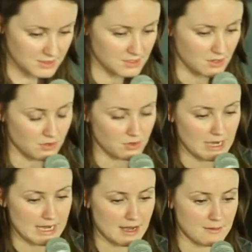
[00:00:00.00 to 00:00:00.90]
So
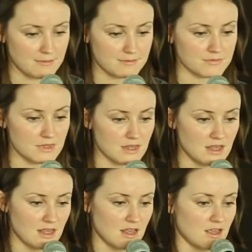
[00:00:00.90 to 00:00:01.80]

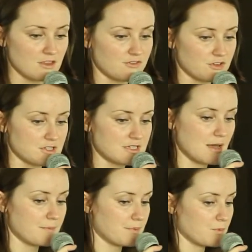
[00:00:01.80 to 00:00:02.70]
the first
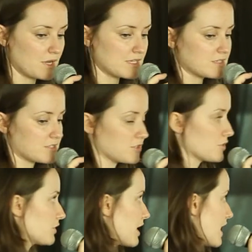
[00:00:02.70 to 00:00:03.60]
step was to
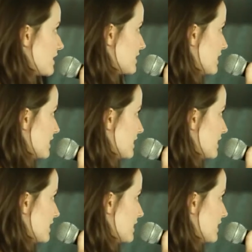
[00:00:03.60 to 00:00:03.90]
create